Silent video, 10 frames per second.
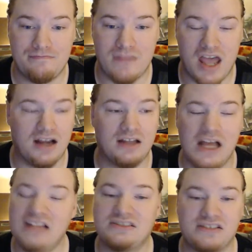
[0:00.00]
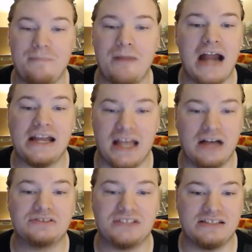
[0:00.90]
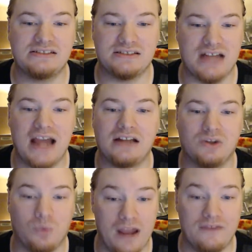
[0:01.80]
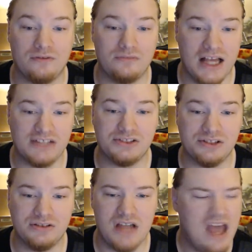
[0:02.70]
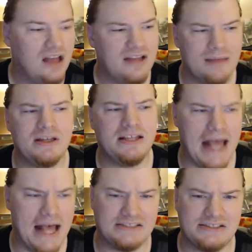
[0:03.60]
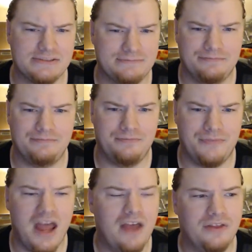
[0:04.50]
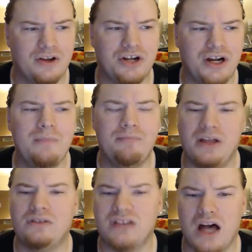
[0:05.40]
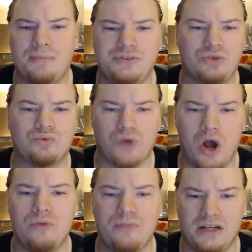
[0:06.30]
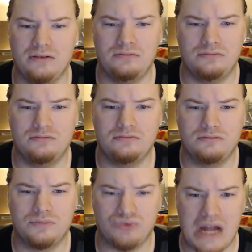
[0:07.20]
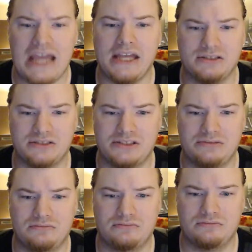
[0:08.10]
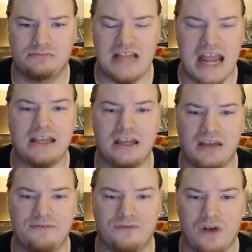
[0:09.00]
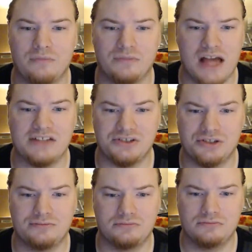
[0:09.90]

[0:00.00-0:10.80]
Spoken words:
And unless somebody else gets the title away from Lesnar, let me guess. They're gonna build up to Roman Reigns taking it from Lesnar.